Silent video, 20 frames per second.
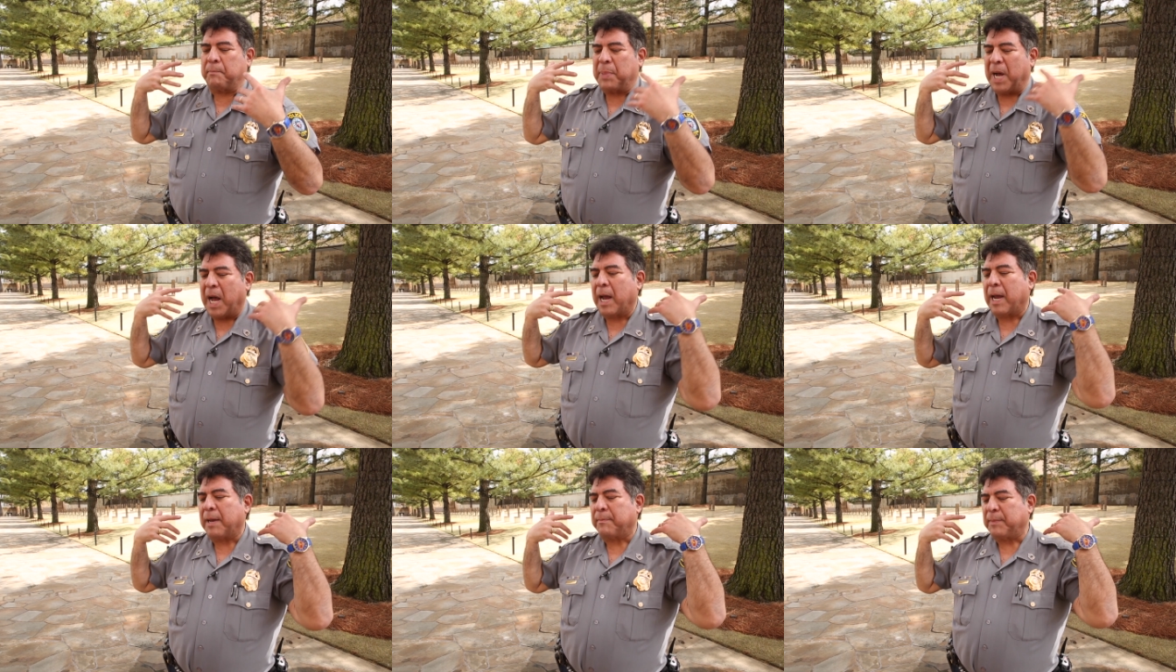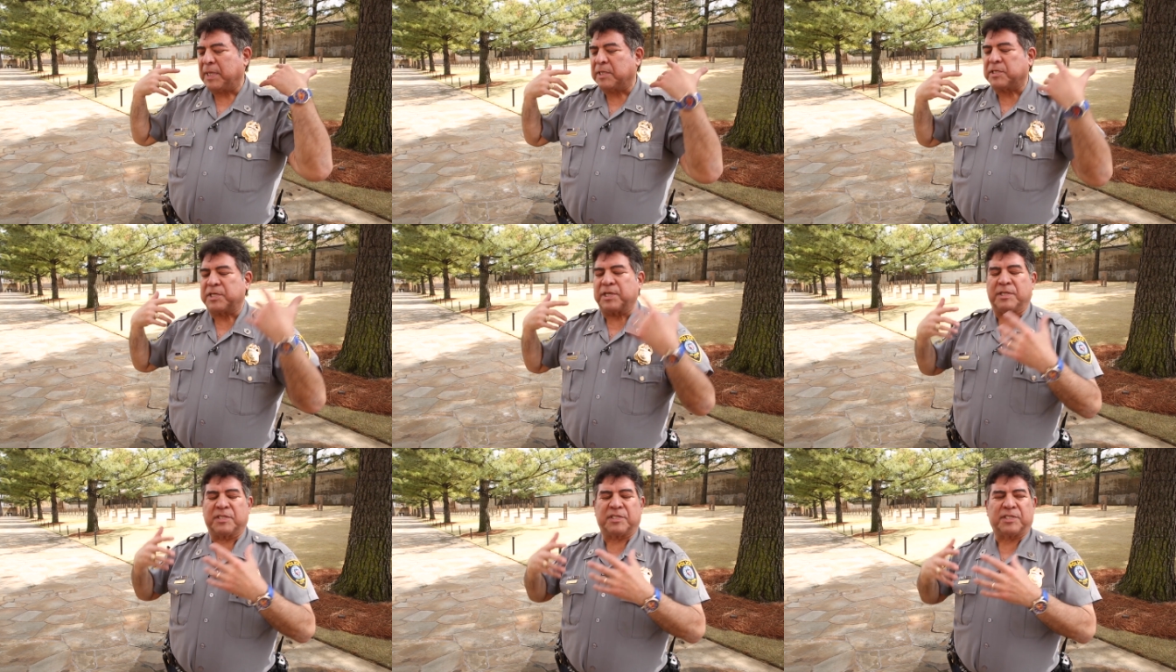behind me
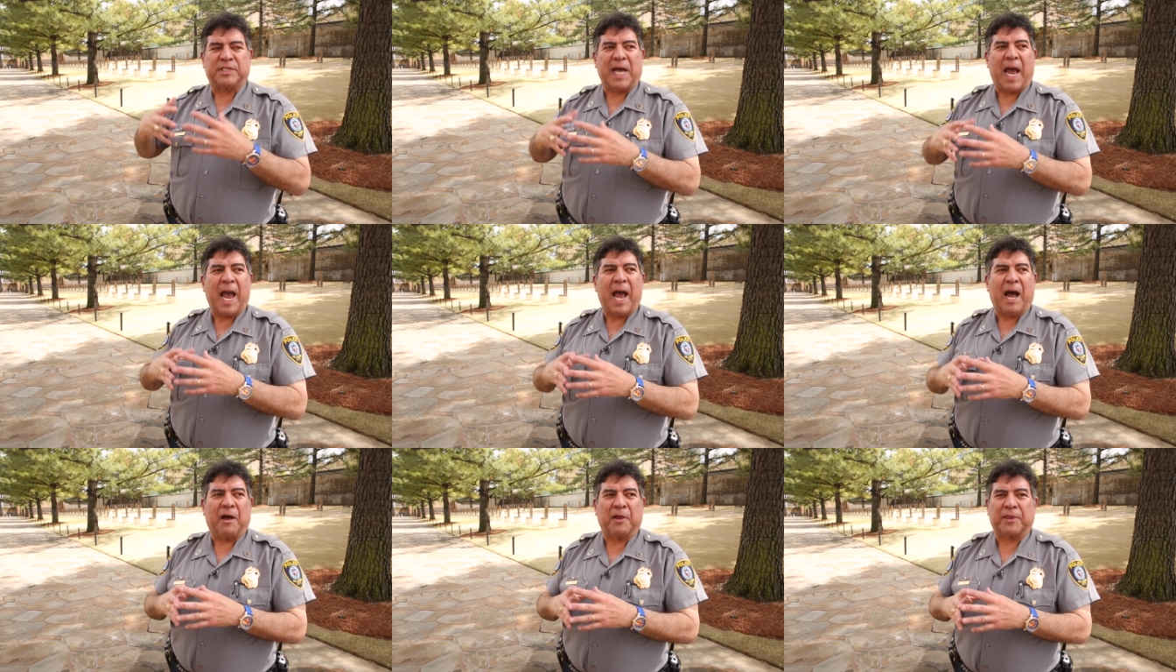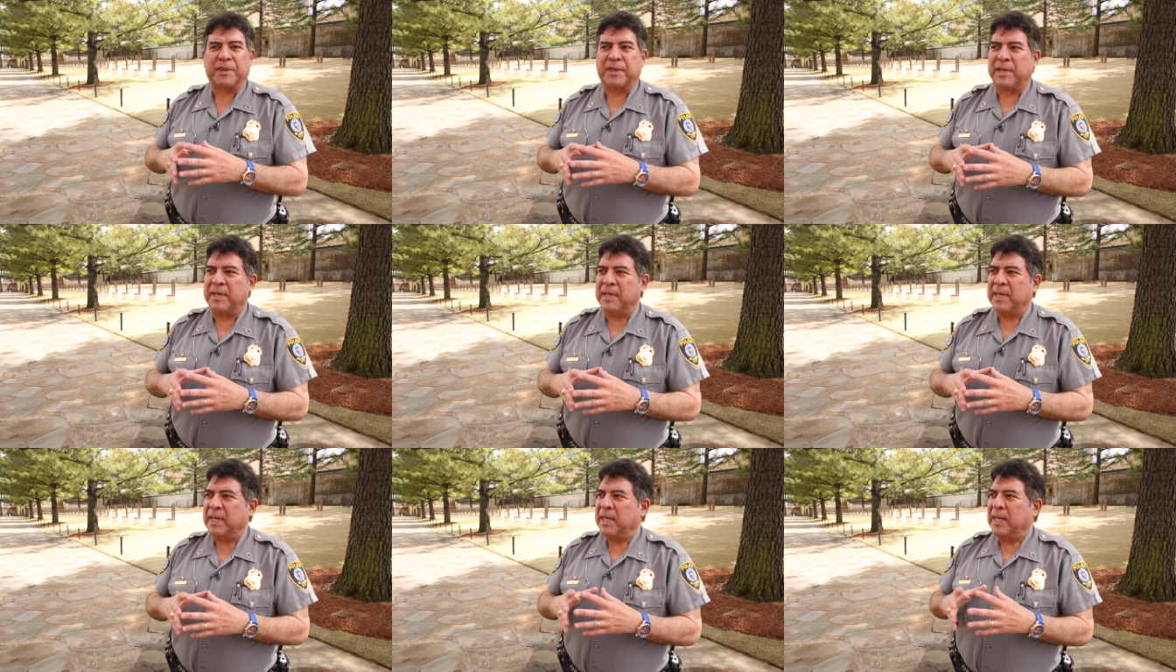to the
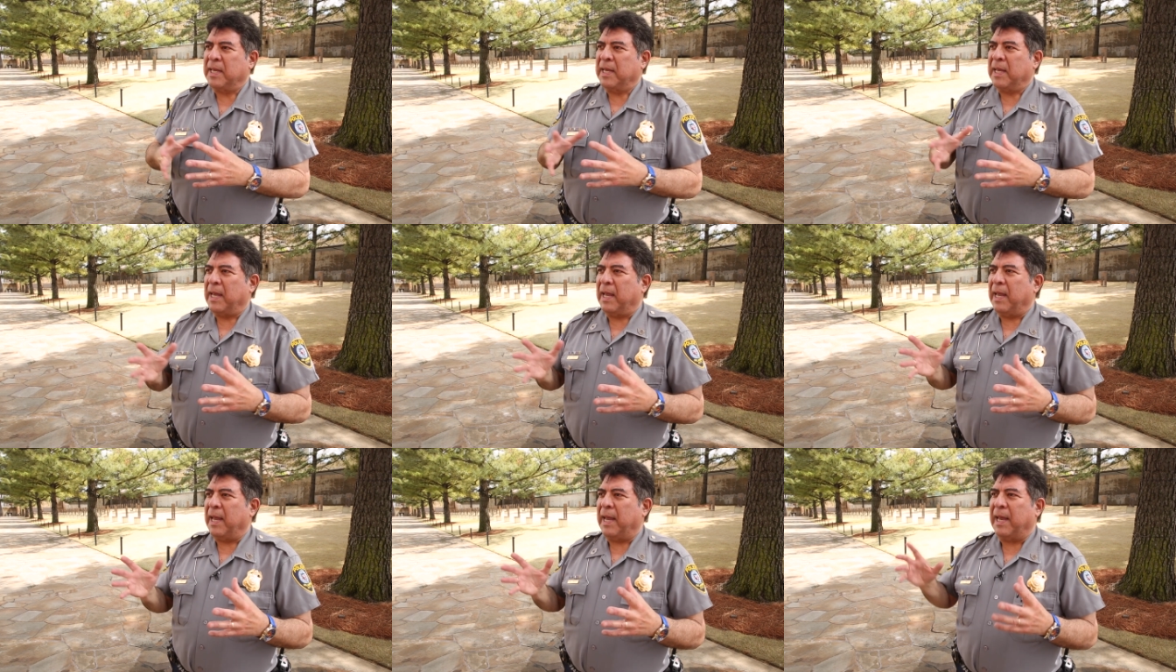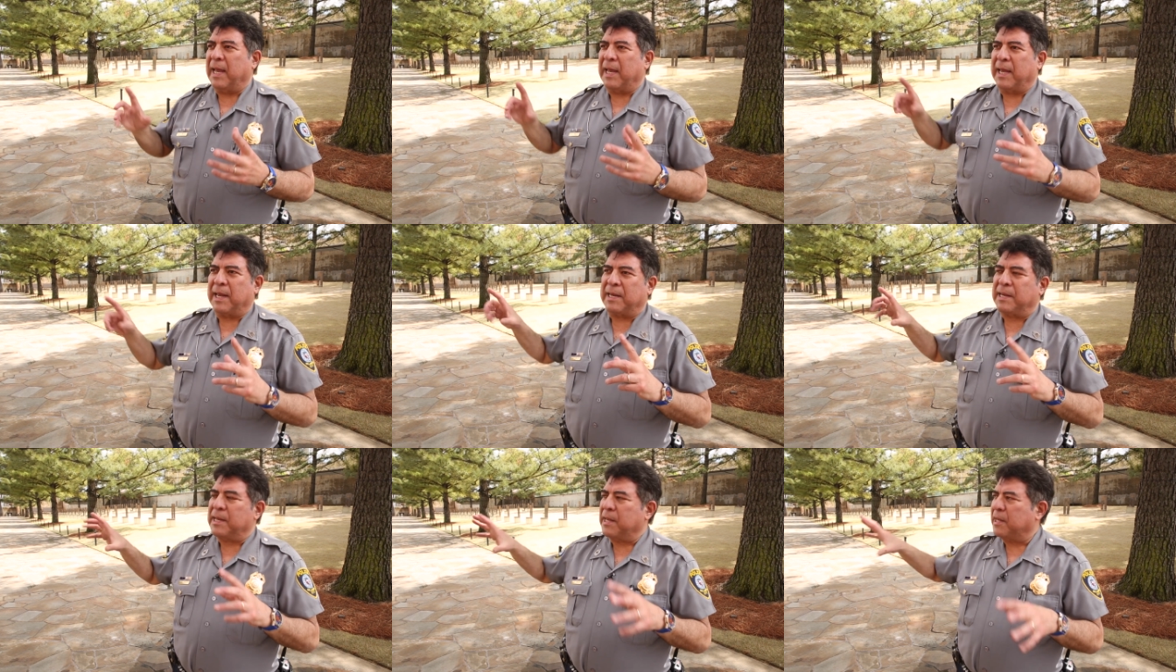south,
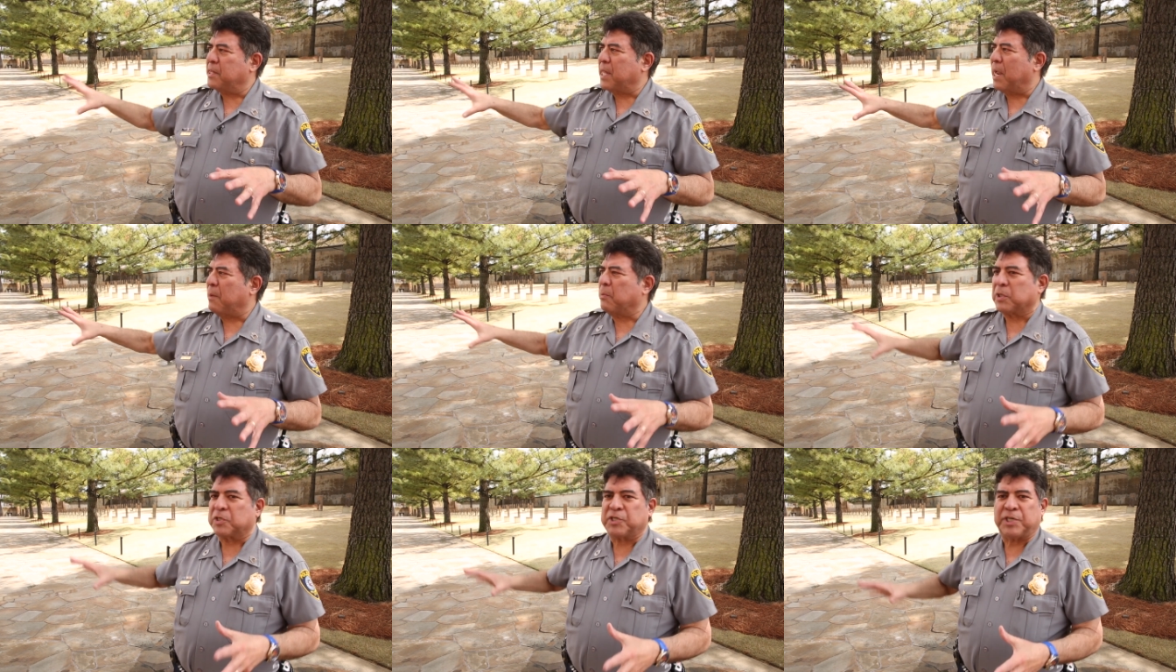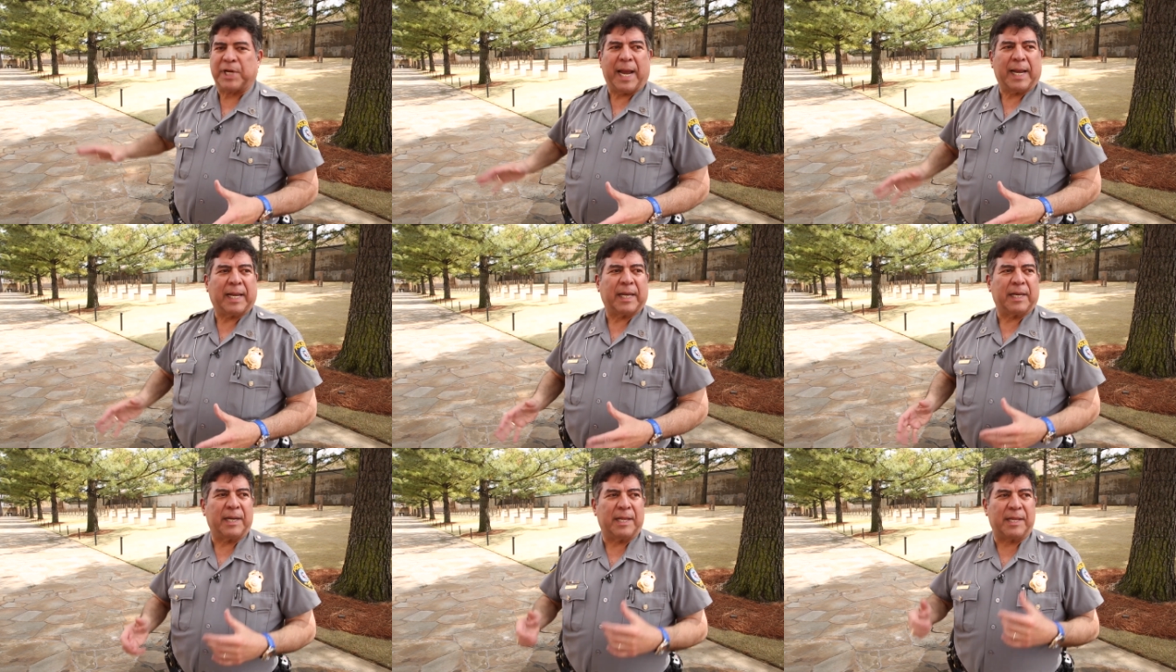and they were
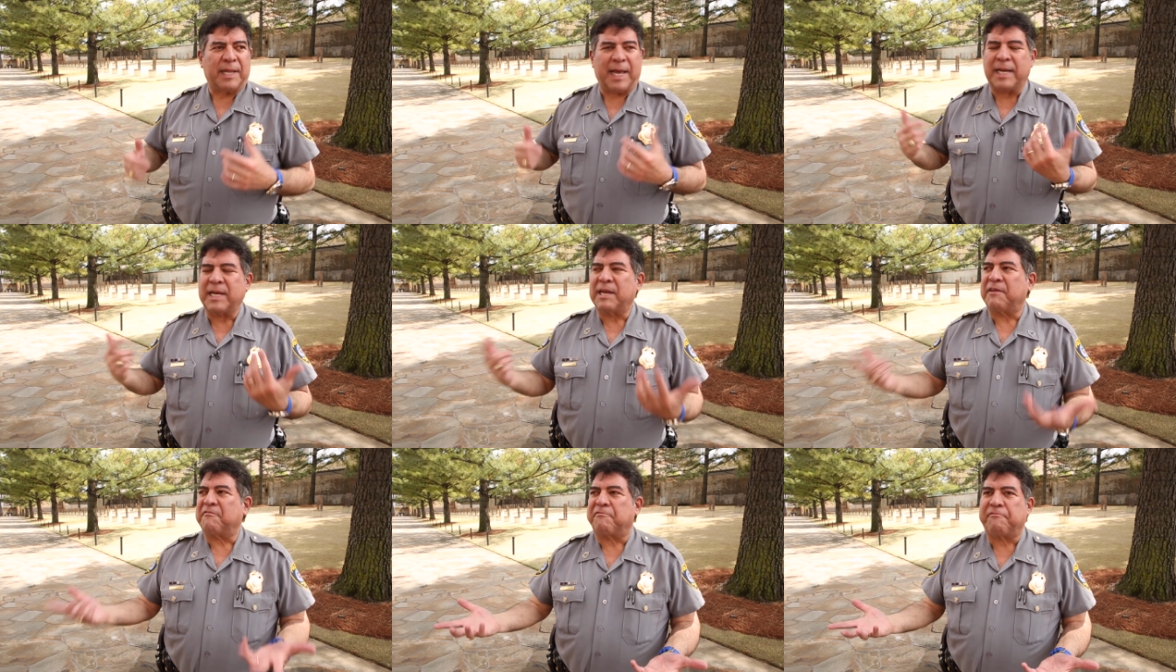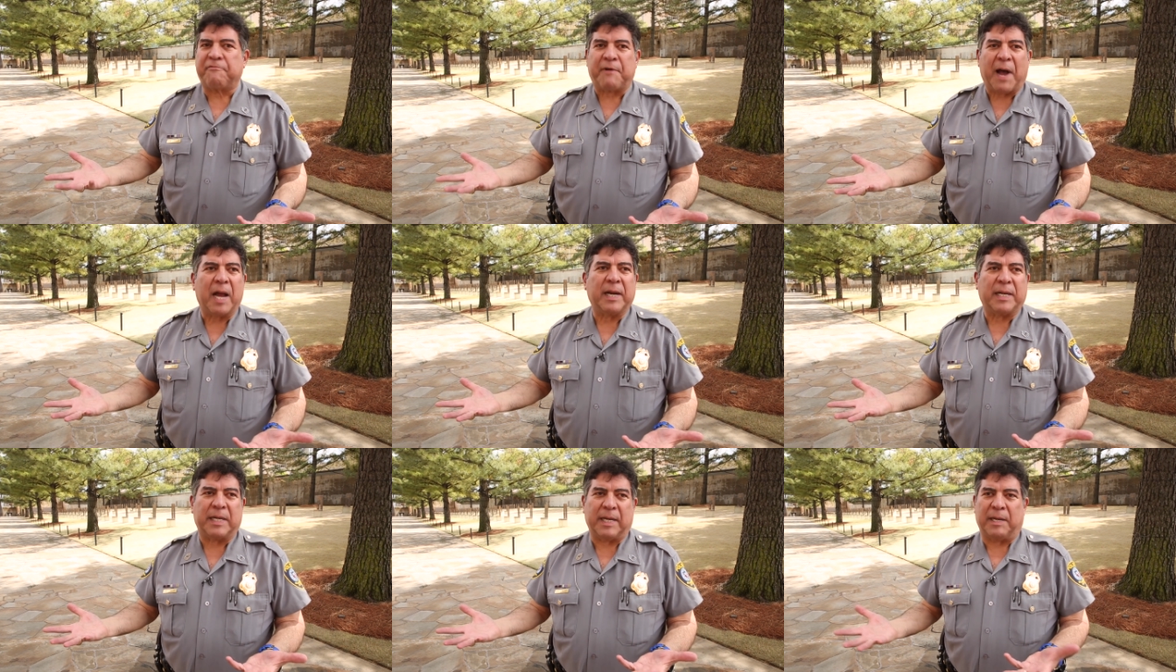checking and they didn't
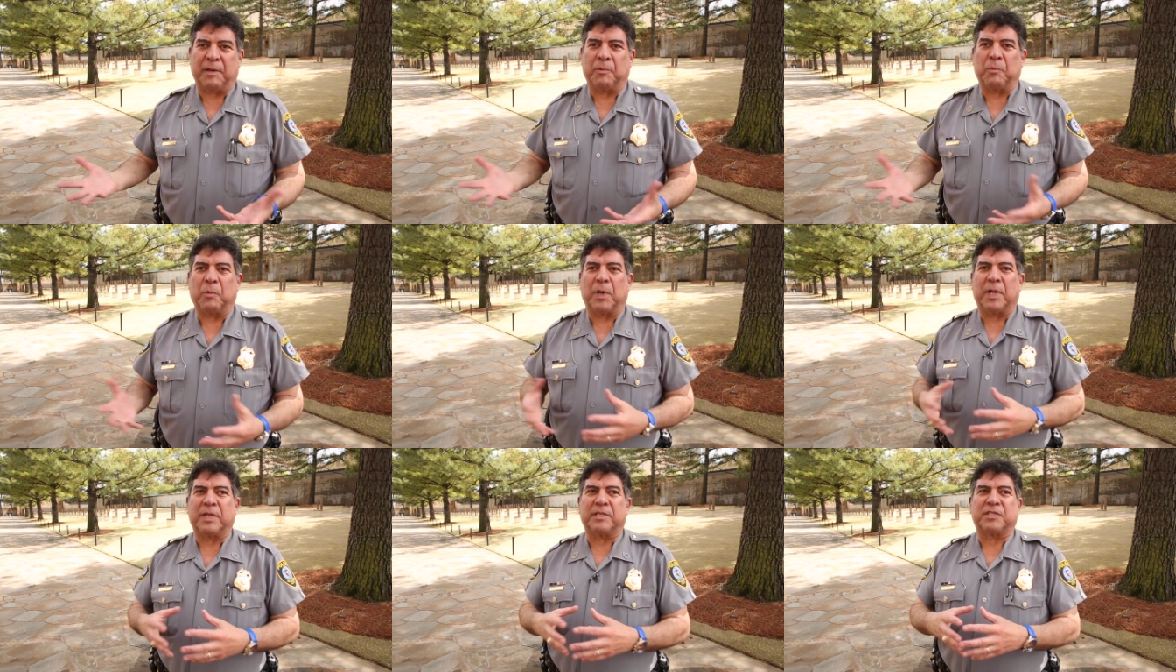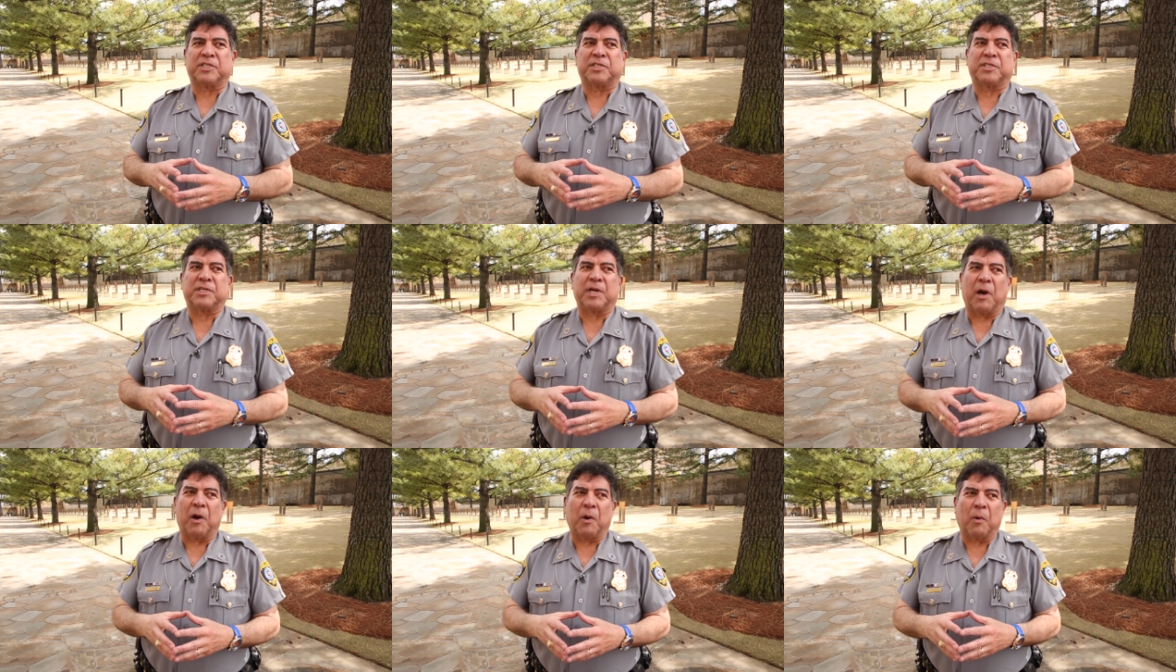find anyone,
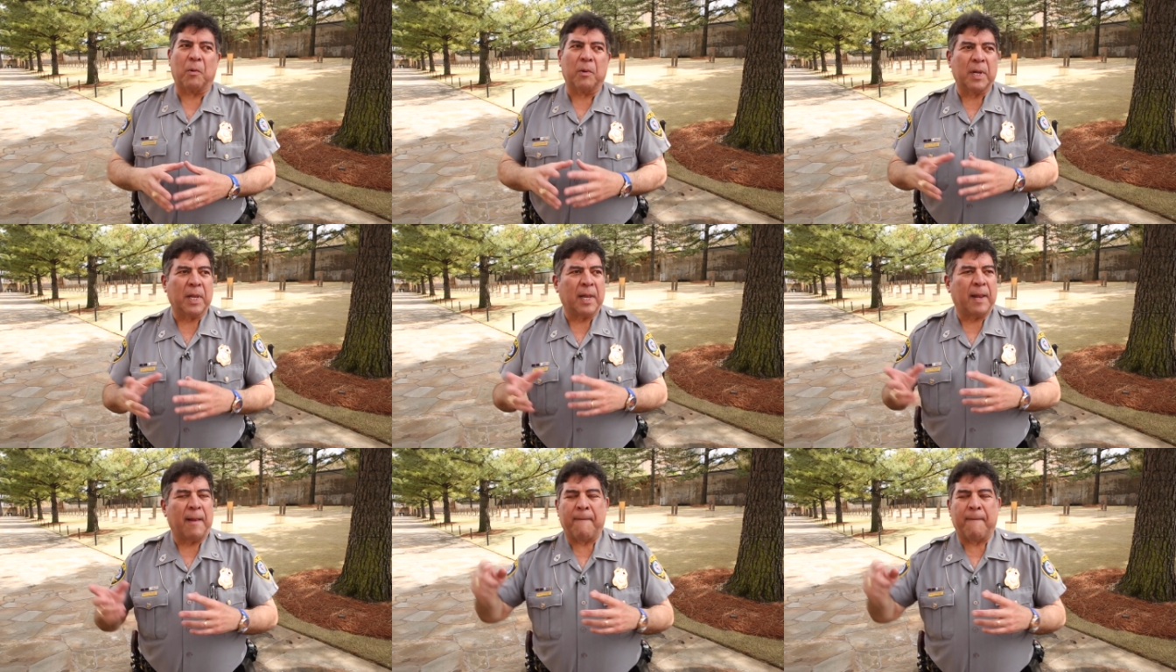so